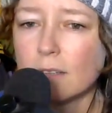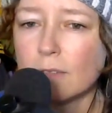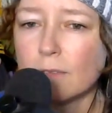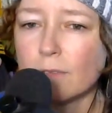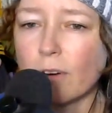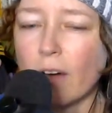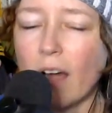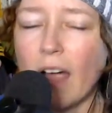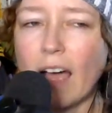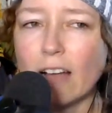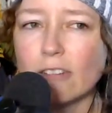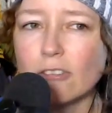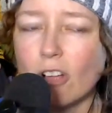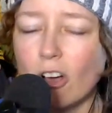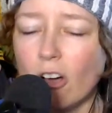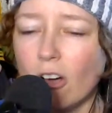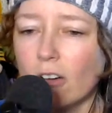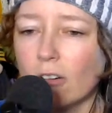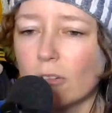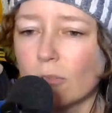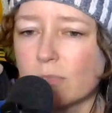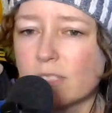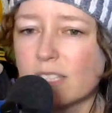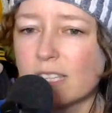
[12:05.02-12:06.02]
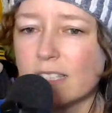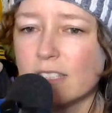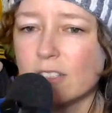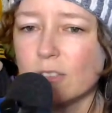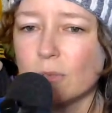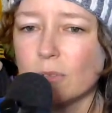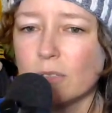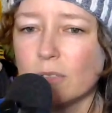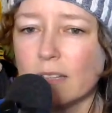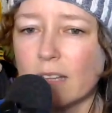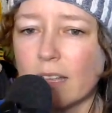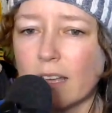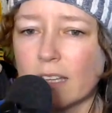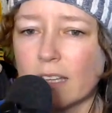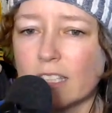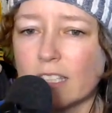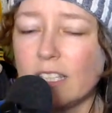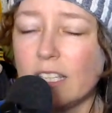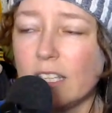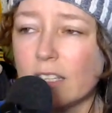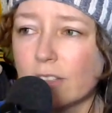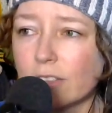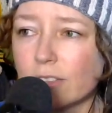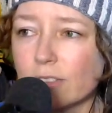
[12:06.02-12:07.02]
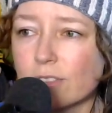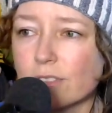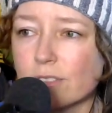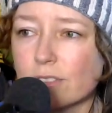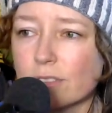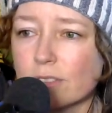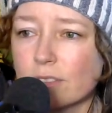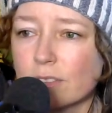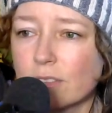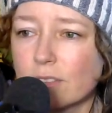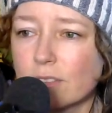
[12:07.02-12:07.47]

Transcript: For how long was he doing that? Years.